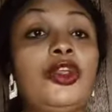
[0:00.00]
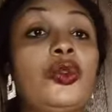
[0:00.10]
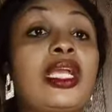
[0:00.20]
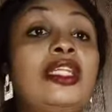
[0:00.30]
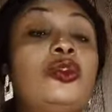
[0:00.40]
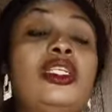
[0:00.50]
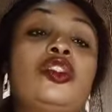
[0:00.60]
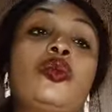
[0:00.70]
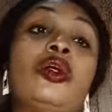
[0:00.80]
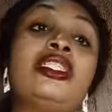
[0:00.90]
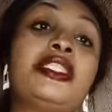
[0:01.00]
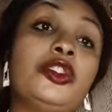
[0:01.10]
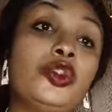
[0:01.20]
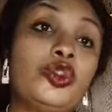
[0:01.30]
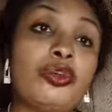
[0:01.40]
You can do it once
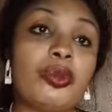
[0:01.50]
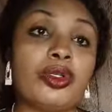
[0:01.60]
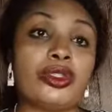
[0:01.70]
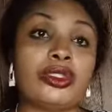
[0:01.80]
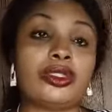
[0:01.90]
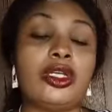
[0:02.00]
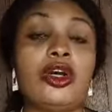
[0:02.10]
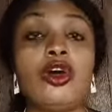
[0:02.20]
in 2 months,